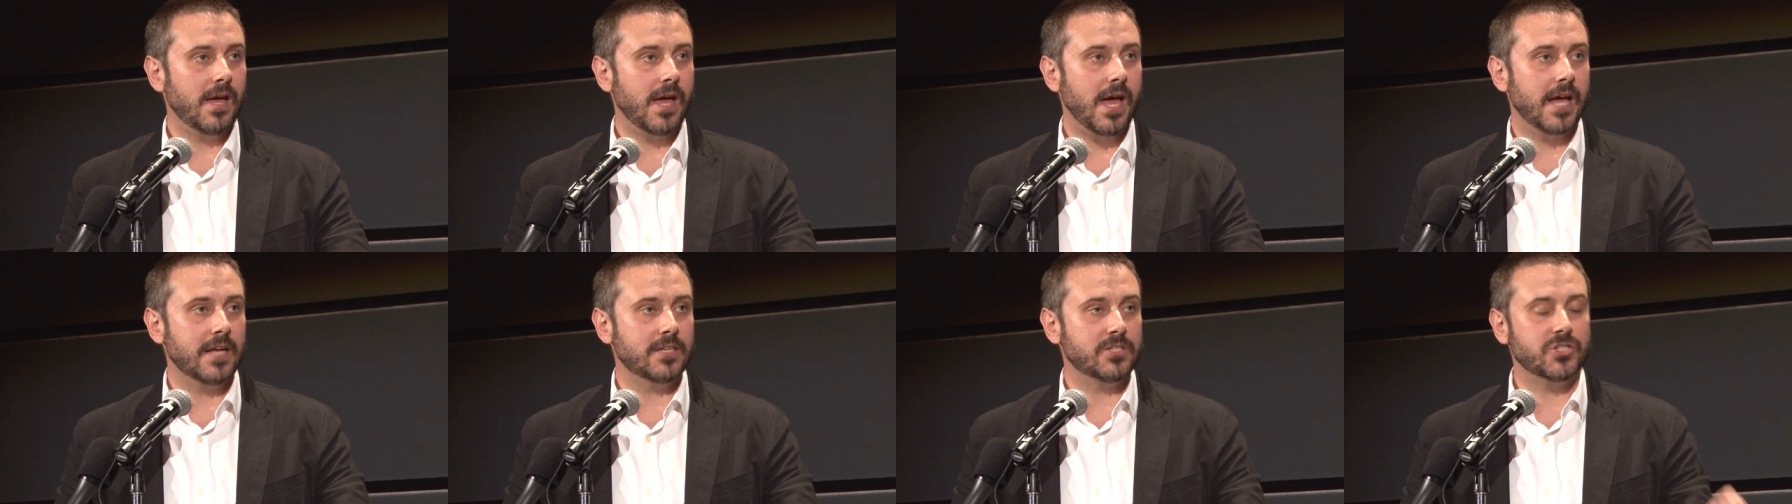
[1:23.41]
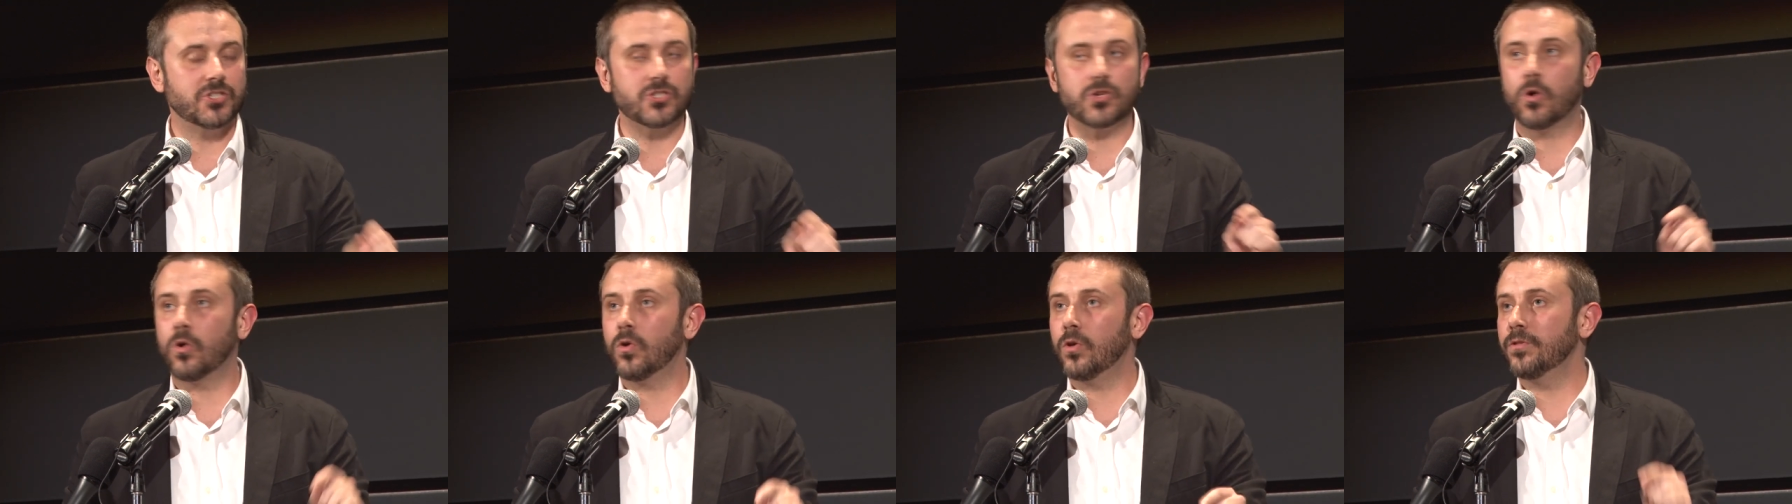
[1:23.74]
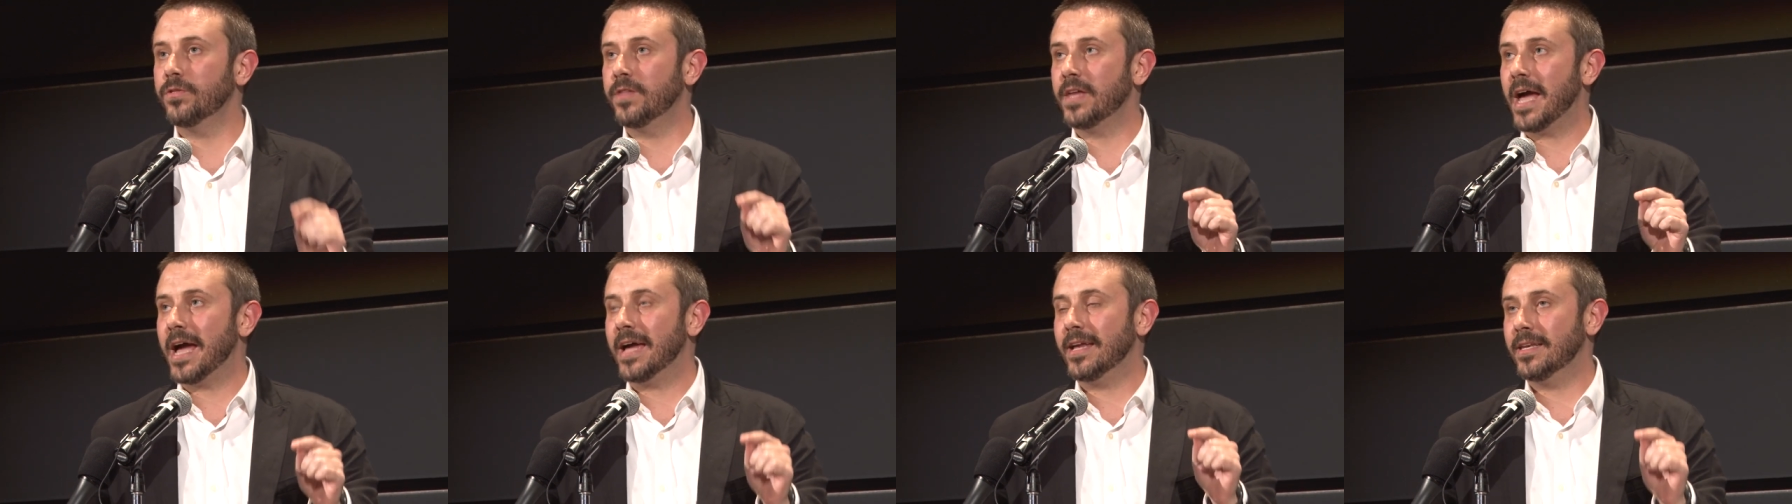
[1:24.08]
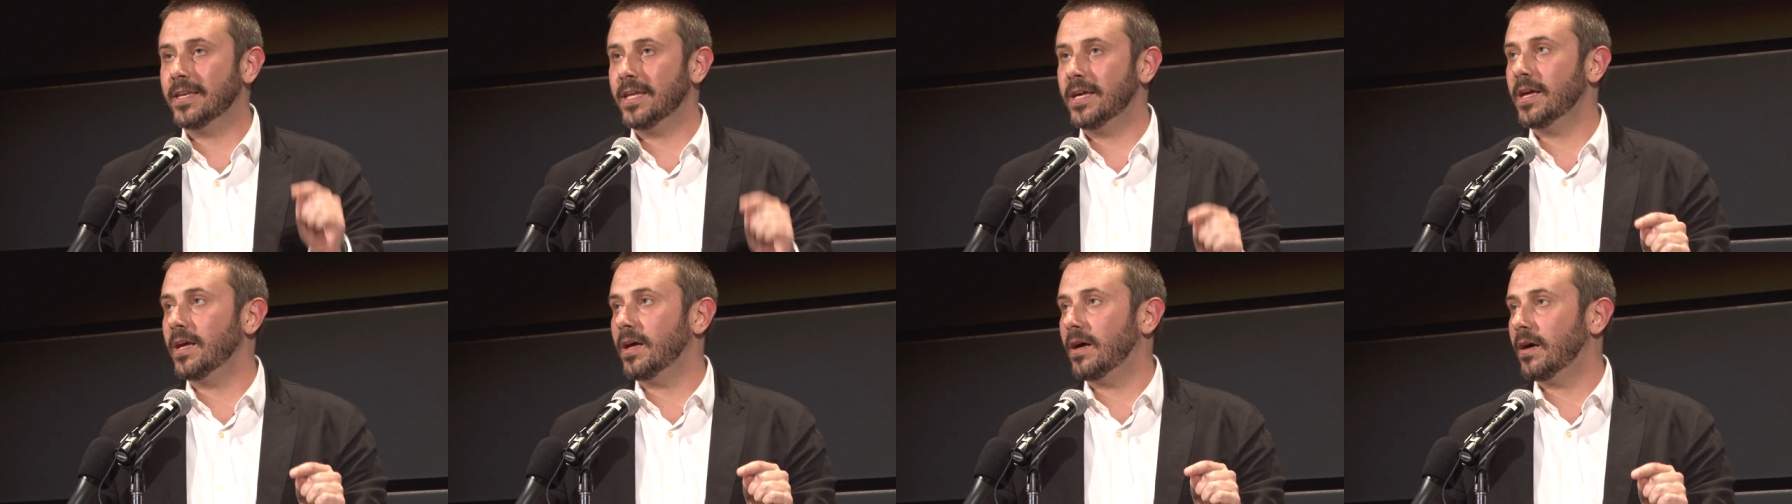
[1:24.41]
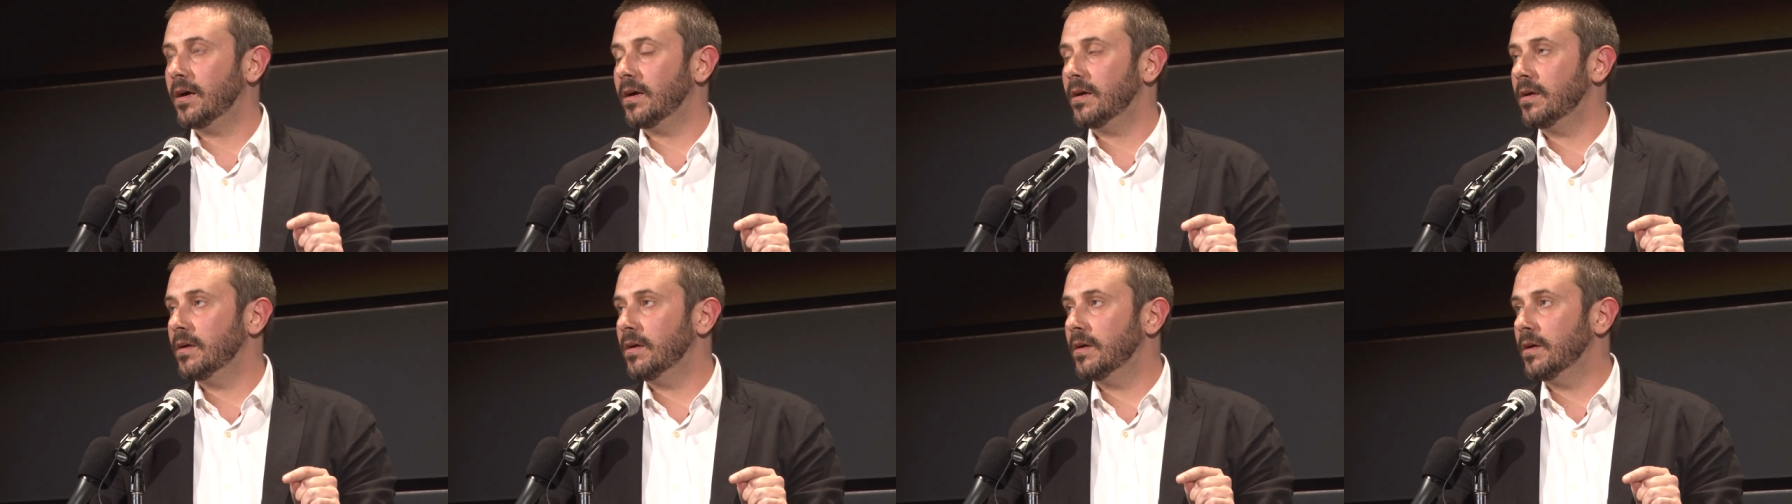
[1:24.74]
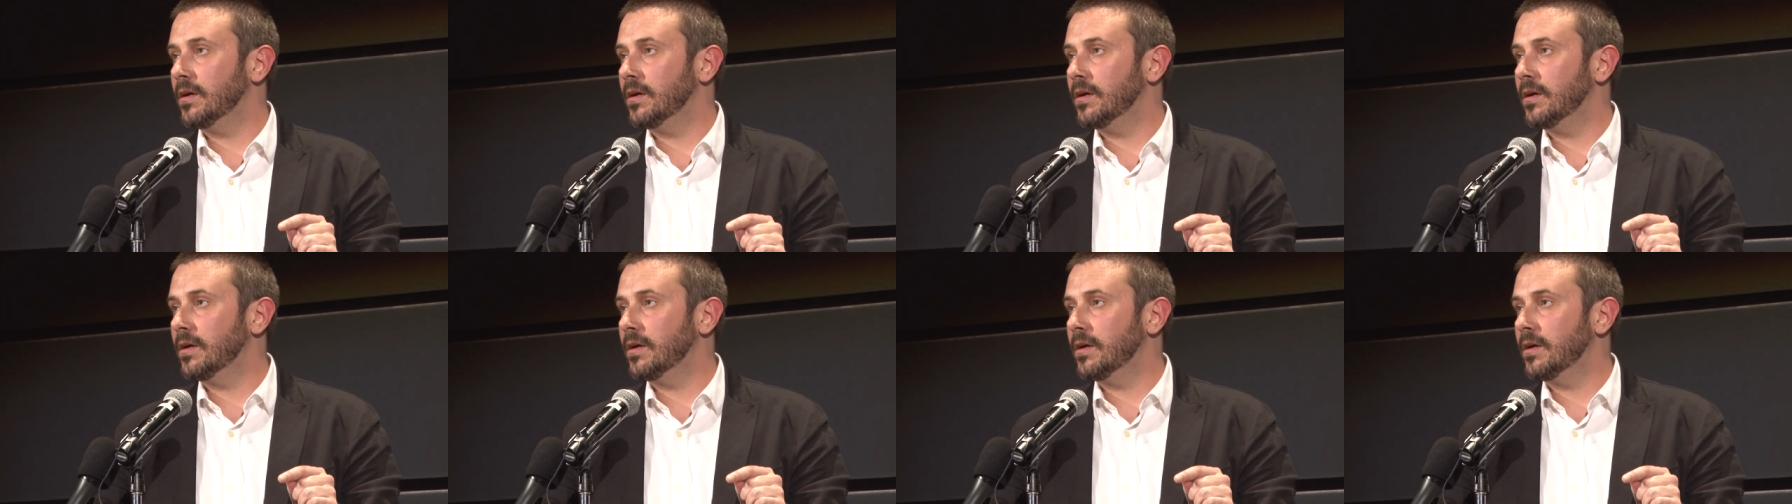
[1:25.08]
has sold the idea